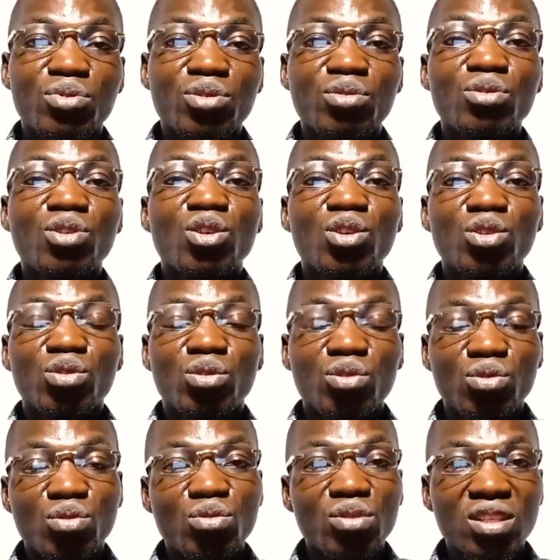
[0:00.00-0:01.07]
you to
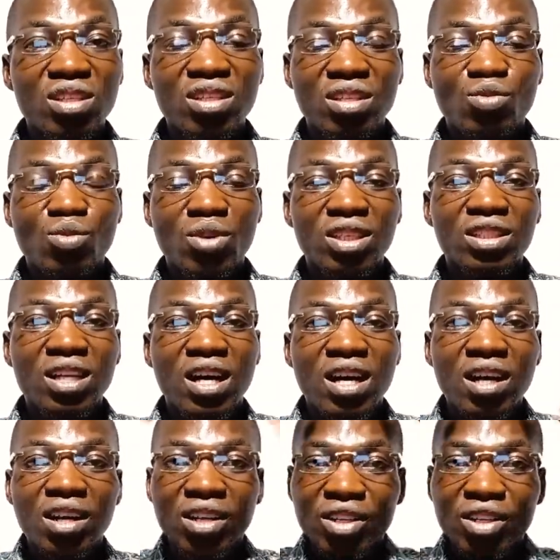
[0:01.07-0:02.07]
use the water.